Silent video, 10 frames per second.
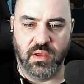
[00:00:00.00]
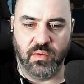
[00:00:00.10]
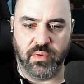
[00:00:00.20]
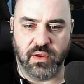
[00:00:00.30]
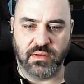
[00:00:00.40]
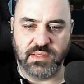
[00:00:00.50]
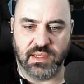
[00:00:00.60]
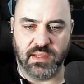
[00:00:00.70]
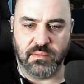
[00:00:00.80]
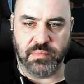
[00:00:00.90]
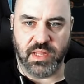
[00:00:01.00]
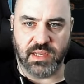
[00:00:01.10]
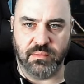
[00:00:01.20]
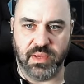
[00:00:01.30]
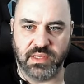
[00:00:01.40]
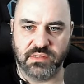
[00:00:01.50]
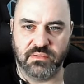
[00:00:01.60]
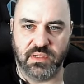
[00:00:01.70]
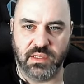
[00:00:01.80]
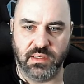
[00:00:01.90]
We are taking block
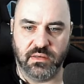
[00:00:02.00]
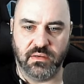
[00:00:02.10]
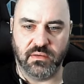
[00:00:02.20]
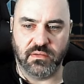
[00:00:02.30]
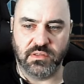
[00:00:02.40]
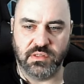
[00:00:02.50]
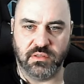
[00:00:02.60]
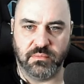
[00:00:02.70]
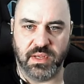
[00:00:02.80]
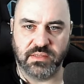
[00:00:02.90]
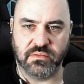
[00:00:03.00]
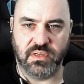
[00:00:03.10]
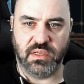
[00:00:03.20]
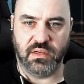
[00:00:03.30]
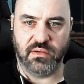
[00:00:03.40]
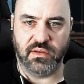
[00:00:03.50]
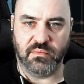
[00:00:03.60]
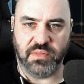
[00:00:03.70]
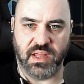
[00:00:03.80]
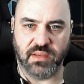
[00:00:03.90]
mastery here, shield mastery here, and
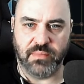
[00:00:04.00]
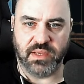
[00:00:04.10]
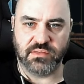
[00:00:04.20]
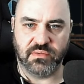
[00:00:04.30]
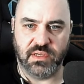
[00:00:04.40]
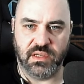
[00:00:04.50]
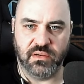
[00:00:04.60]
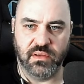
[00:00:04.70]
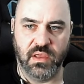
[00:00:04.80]
block mastery here.